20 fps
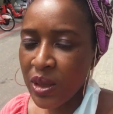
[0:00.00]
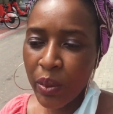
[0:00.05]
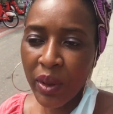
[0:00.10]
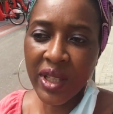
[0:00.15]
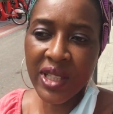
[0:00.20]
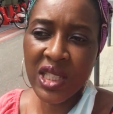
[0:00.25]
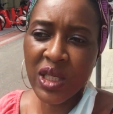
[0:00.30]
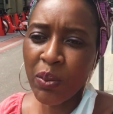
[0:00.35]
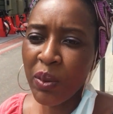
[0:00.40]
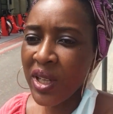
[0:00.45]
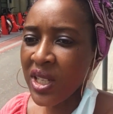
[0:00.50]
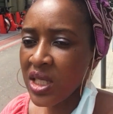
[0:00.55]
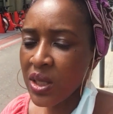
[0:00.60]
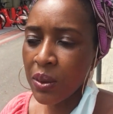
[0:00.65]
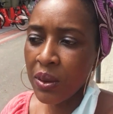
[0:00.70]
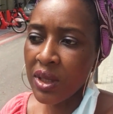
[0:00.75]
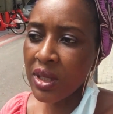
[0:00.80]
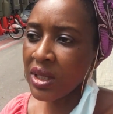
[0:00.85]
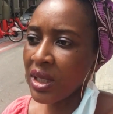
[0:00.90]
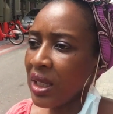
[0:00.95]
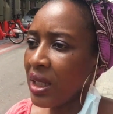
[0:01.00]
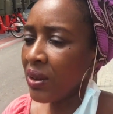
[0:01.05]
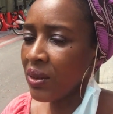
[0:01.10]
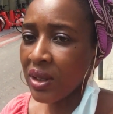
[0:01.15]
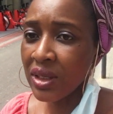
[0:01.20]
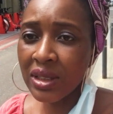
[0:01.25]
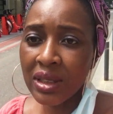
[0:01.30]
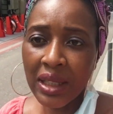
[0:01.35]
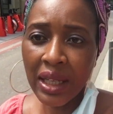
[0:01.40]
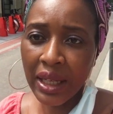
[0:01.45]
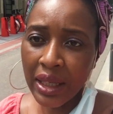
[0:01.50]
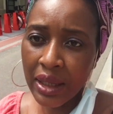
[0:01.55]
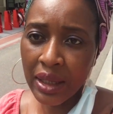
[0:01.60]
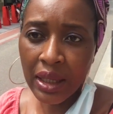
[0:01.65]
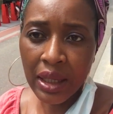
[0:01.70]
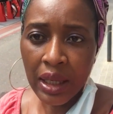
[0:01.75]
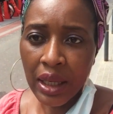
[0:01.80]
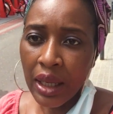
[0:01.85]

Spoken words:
Spain, Spain, Spain. So I was like,